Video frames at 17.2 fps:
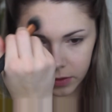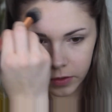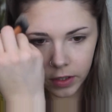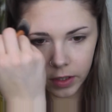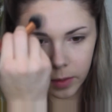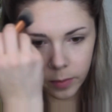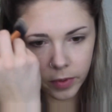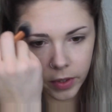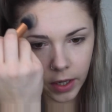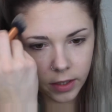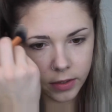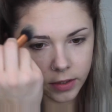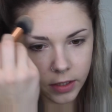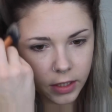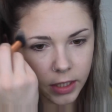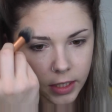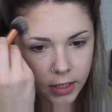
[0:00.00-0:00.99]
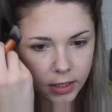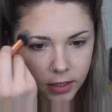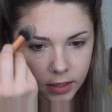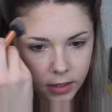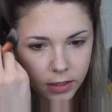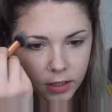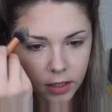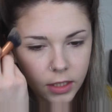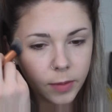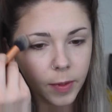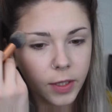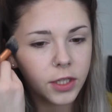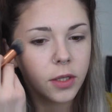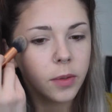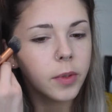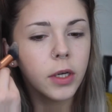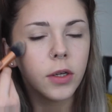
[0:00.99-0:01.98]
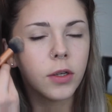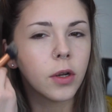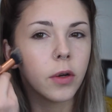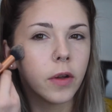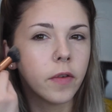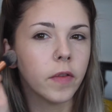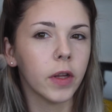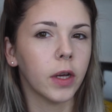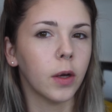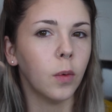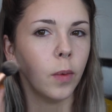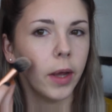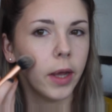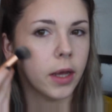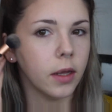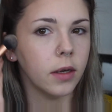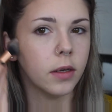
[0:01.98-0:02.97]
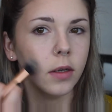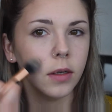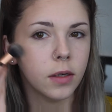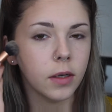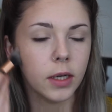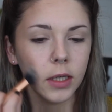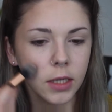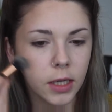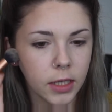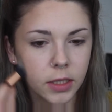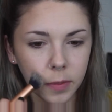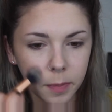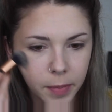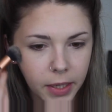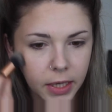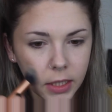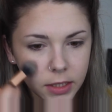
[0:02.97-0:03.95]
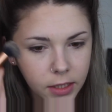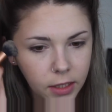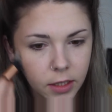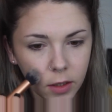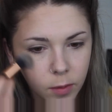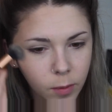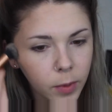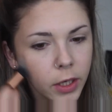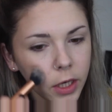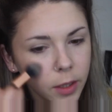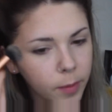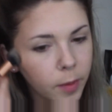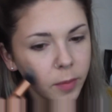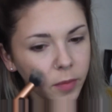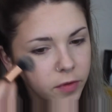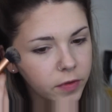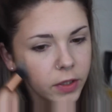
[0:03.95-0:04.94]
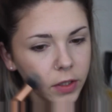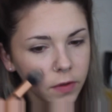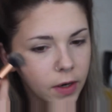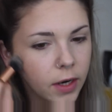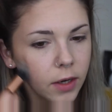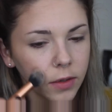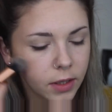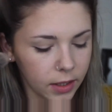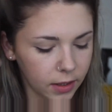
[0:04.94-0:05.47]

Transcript: cream bronzer is, especially when you don't have like a wicked intense base that you're worried about moving around,